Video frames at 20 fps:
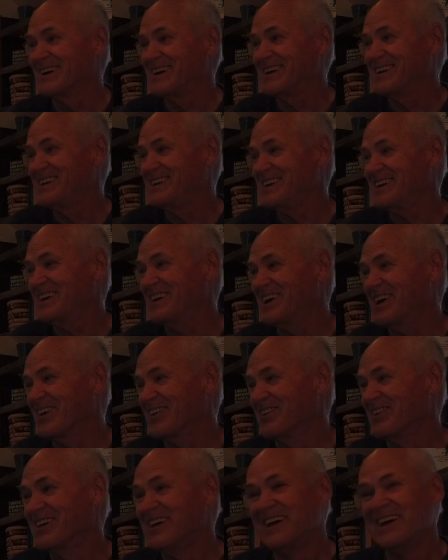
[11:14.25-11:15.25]

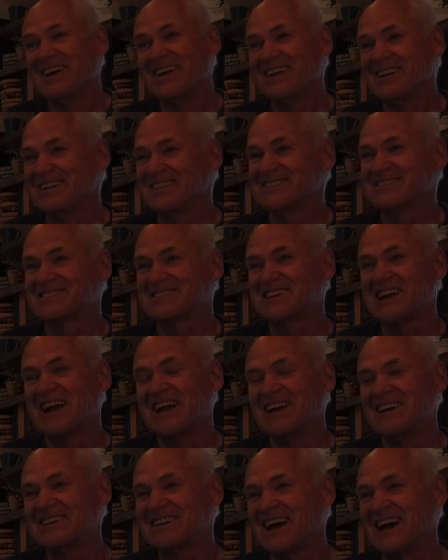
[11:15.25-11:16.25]

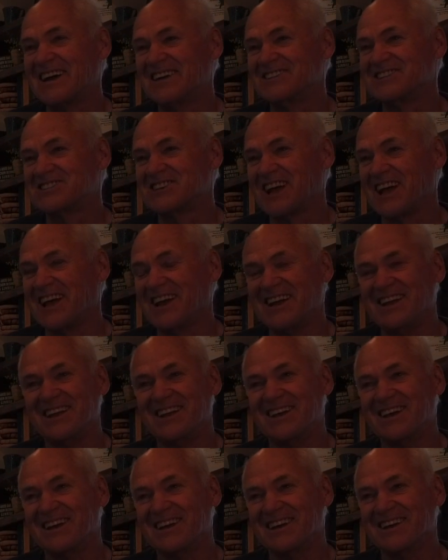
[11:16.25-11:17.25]
kind of
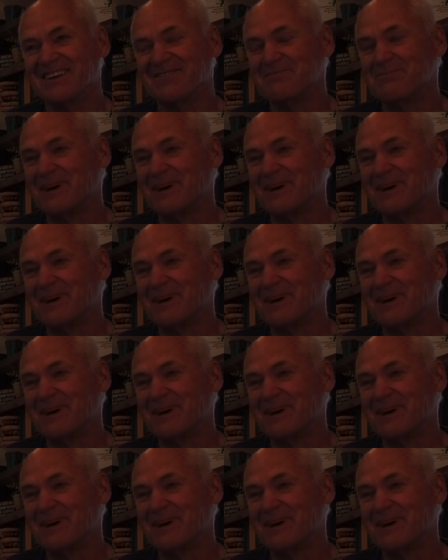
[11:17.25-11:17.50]
shady,